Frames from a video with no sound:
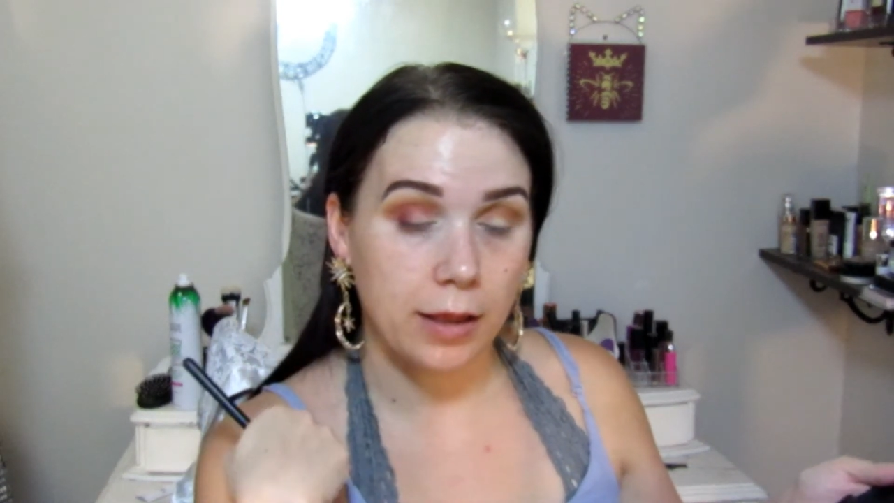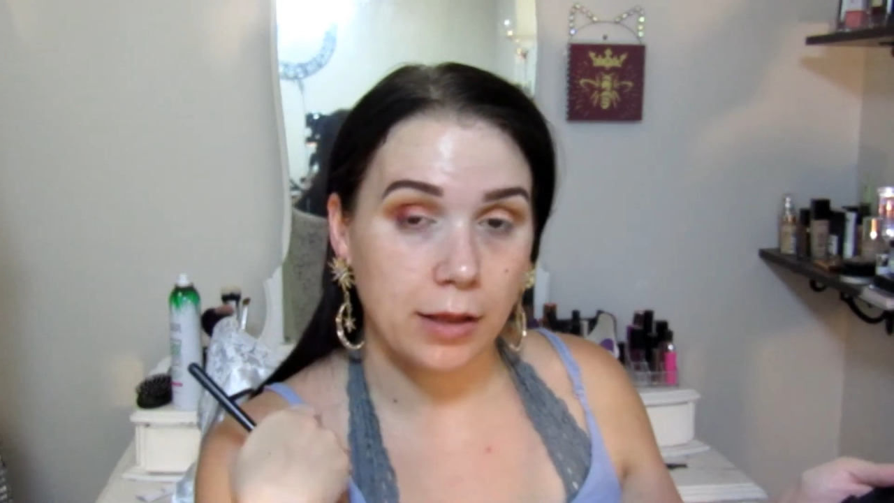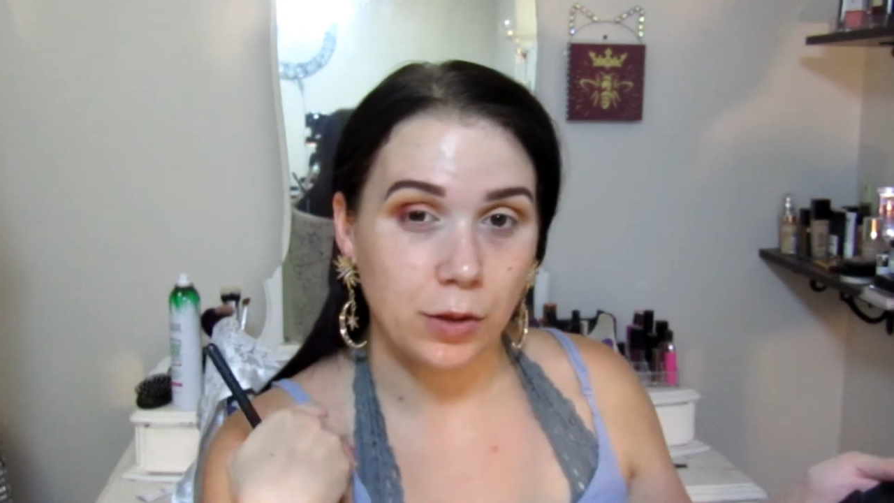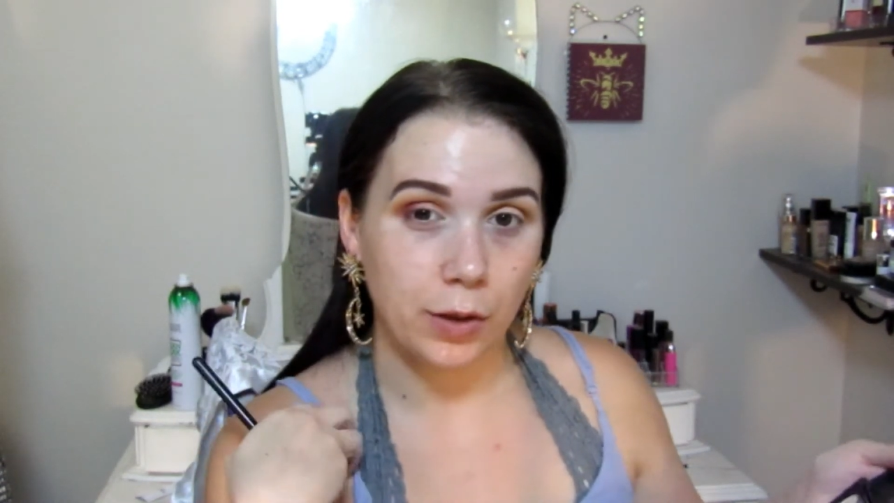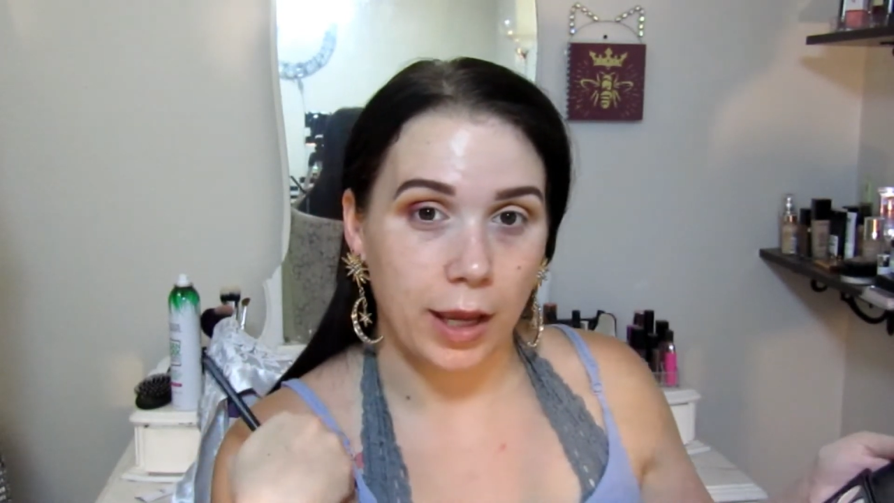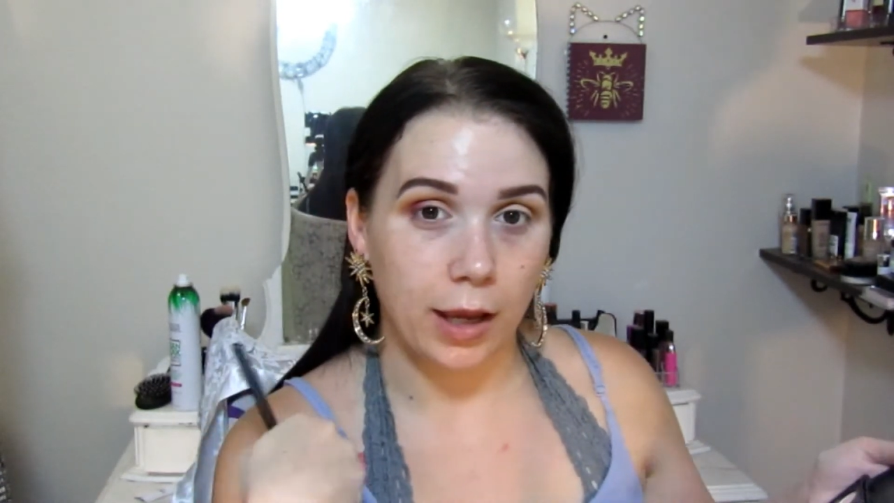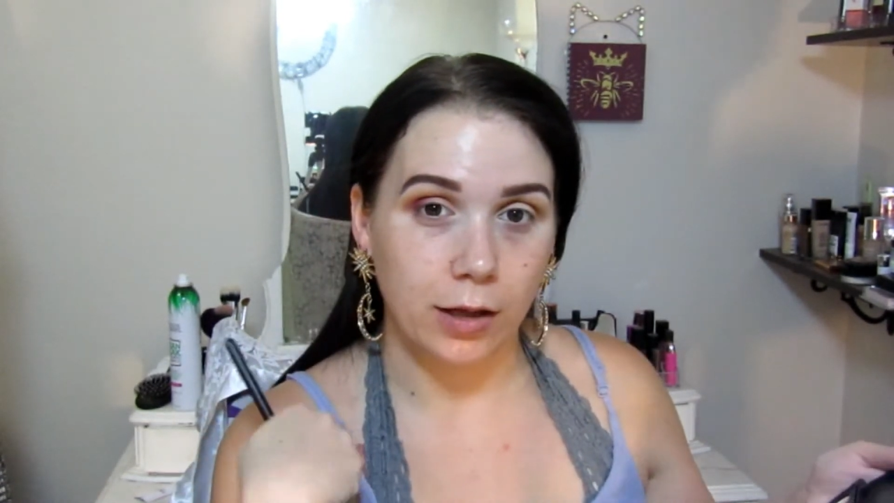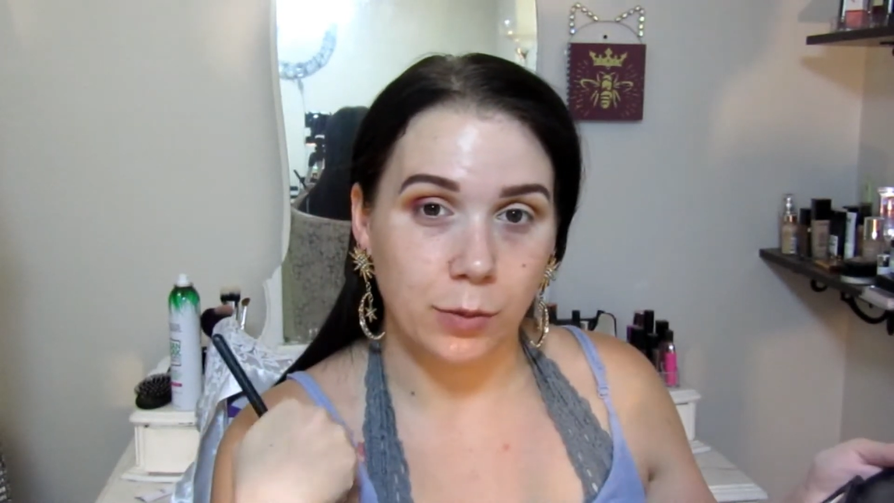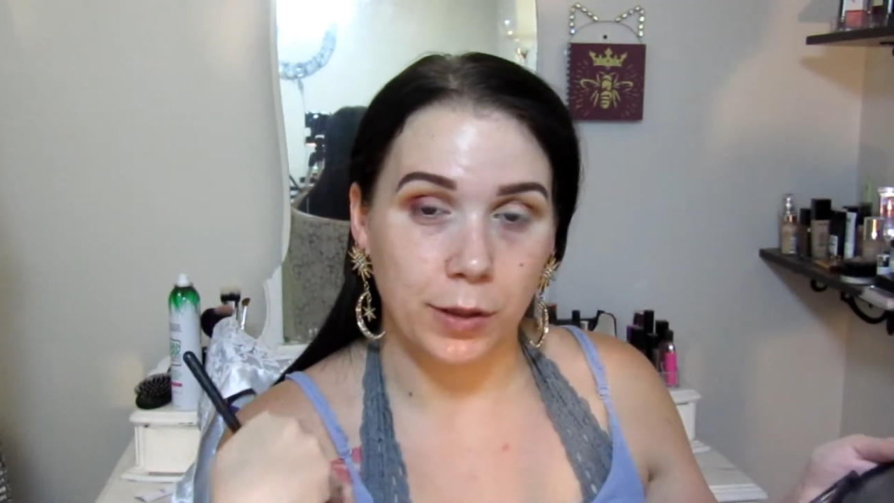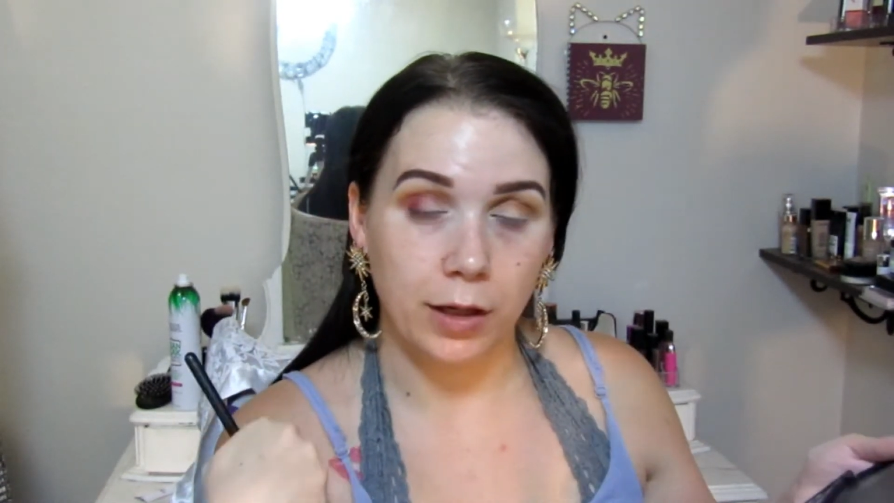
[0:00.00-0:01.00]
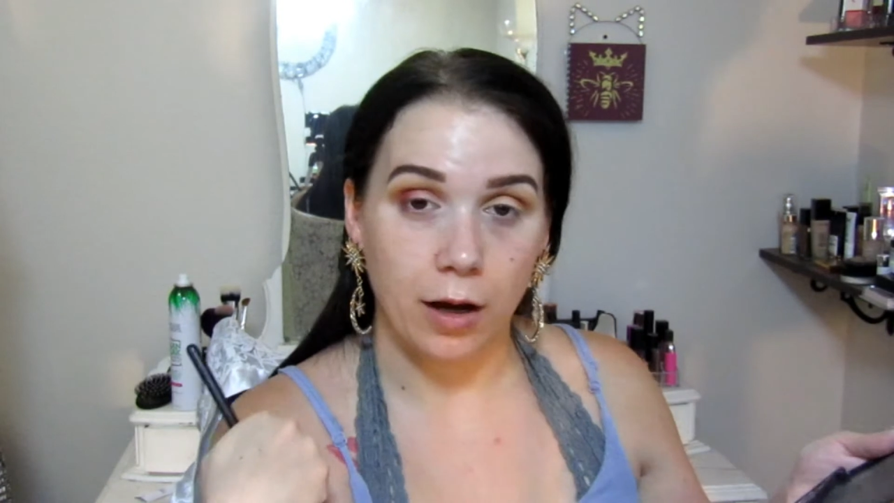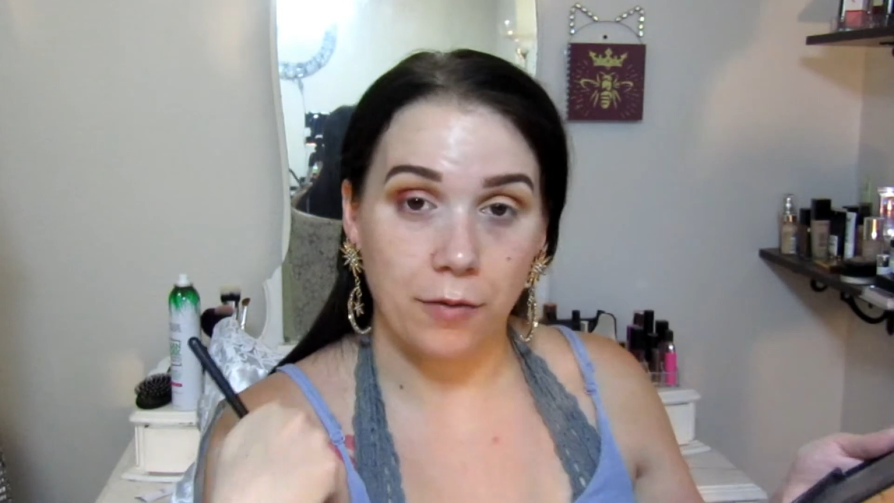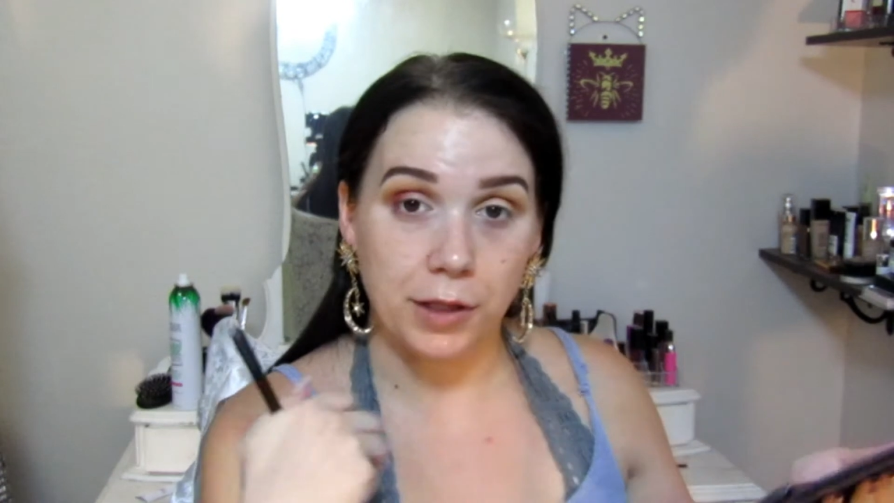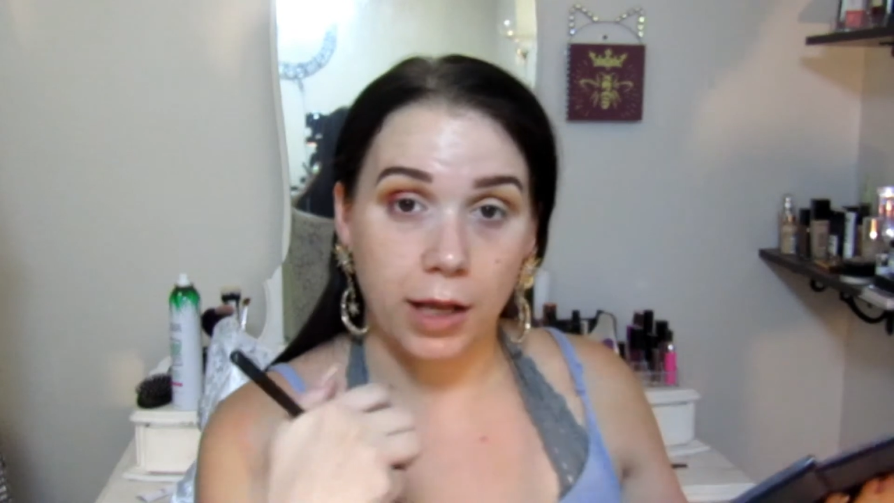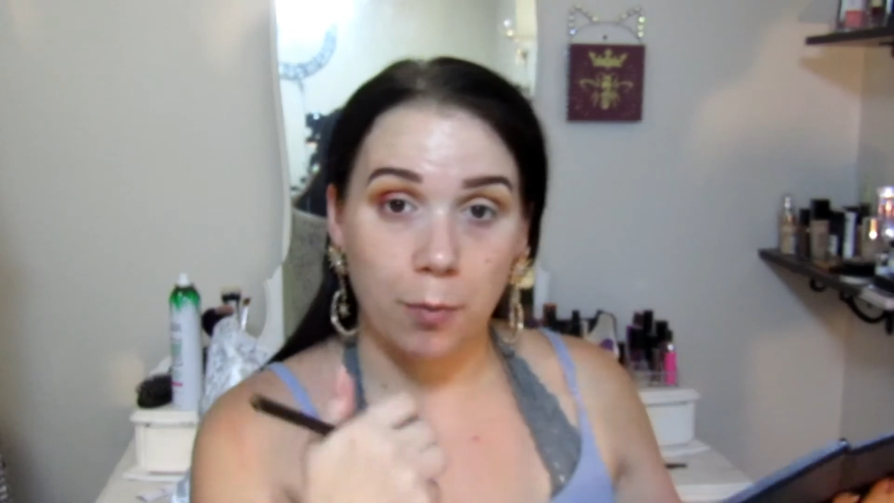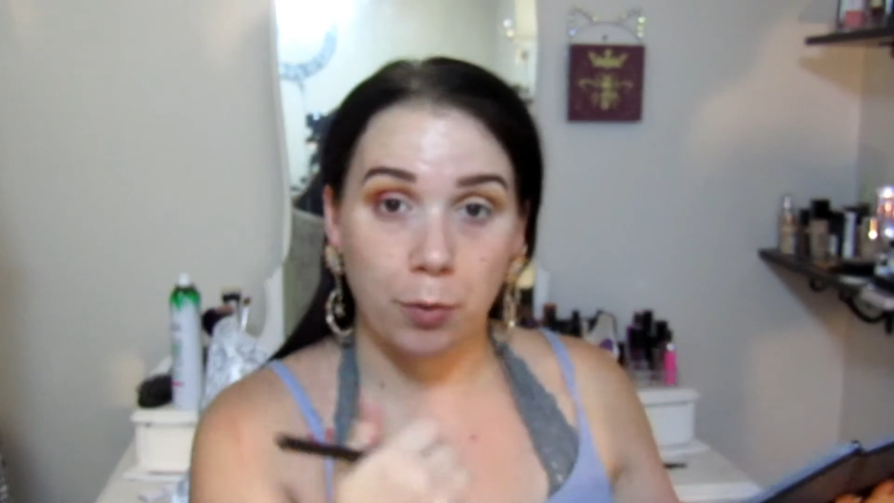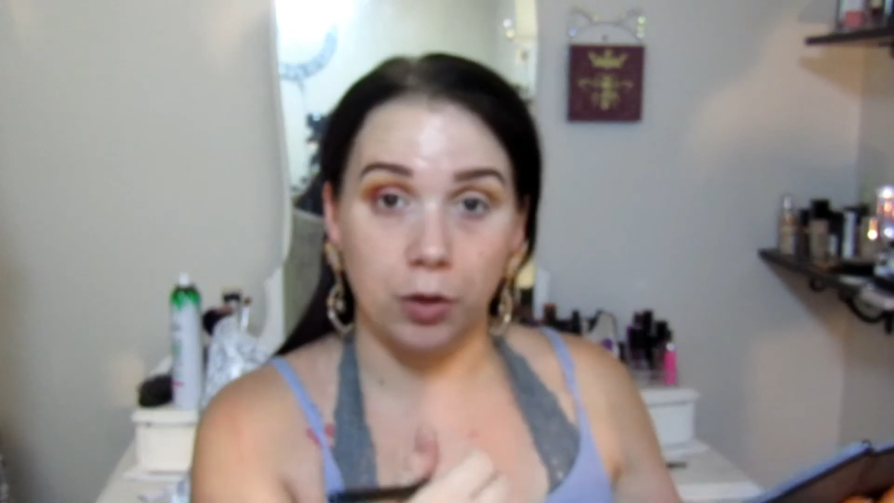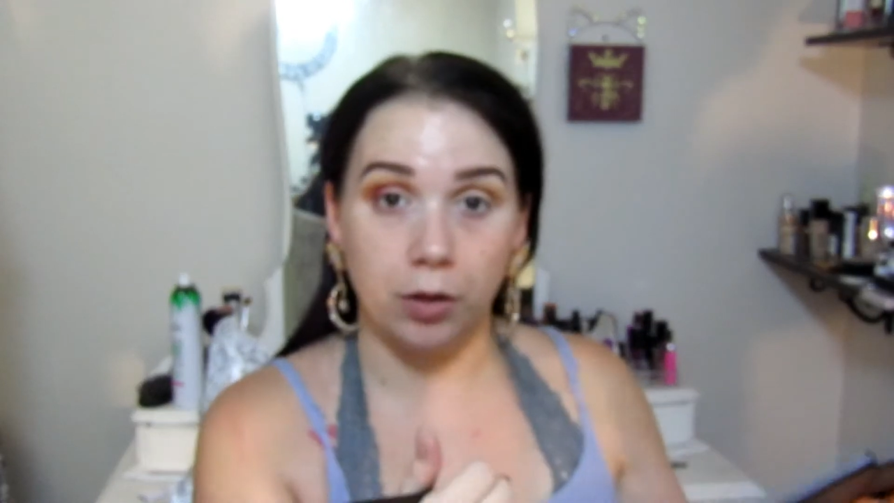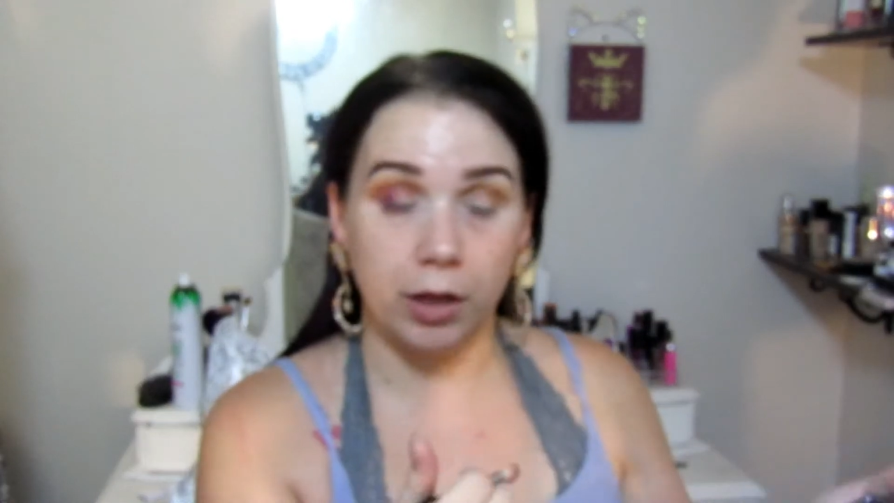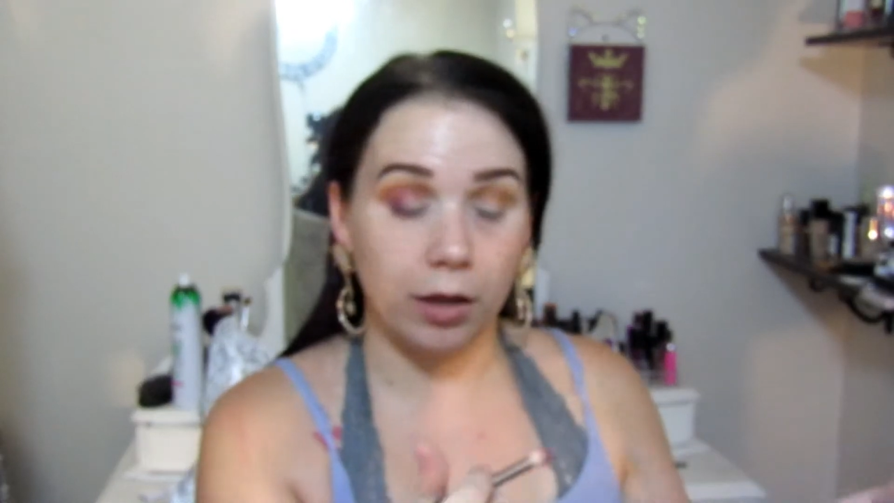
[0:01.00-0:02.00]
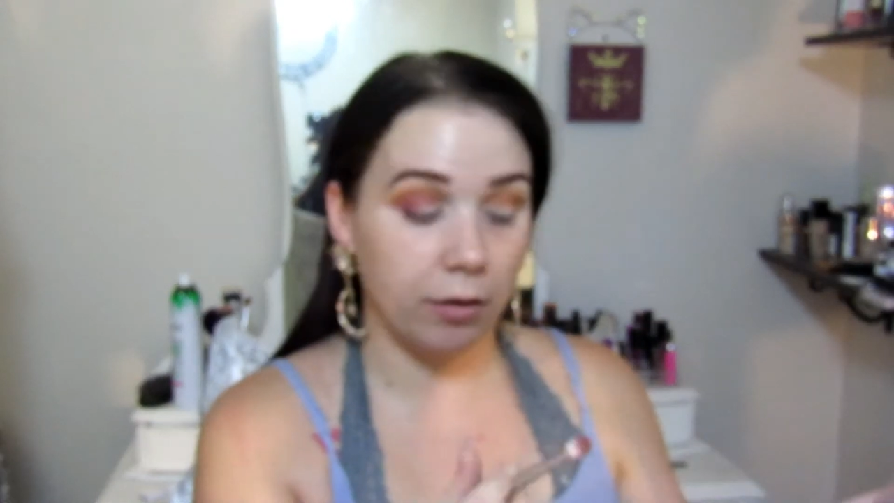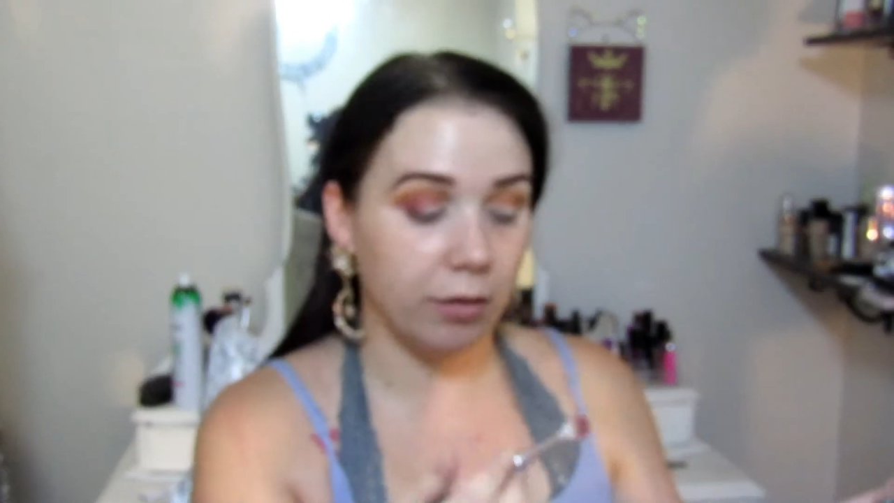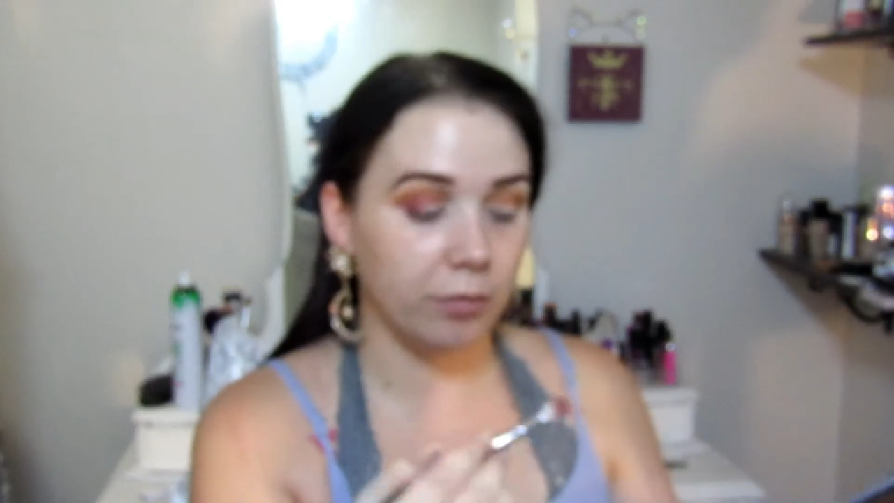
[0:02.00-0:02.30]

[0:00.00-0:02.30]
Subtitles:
that's okay, because we can cover that up earlier